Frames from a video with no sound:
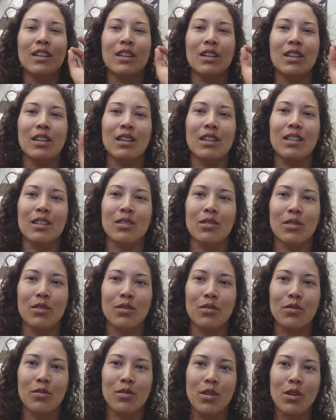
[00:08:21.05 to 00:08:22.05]
you need to sort of
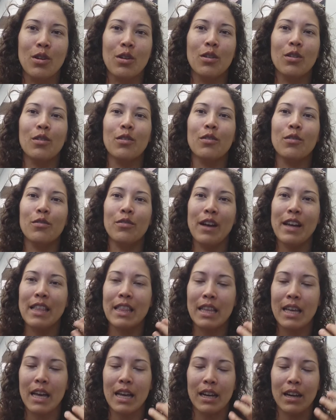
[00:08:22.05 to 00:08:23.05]
fight
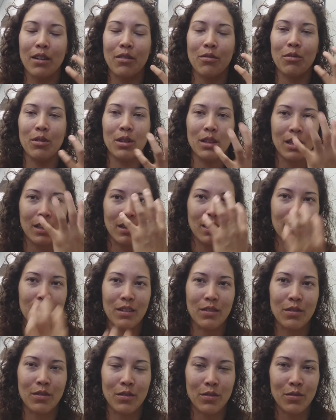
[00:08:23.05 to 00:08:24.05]
that and really
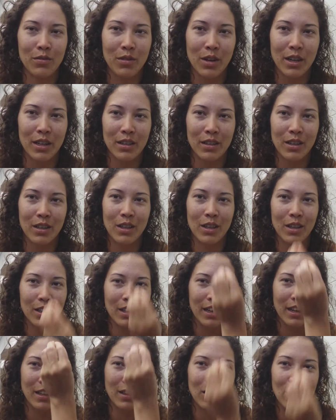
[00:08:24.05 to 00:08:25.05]
find
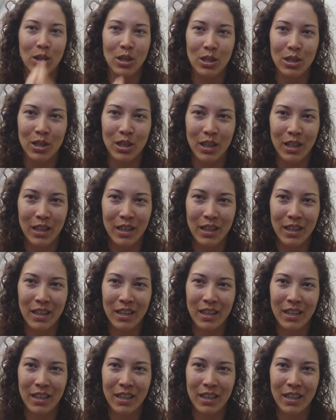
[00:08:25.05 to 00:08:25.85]
like a logic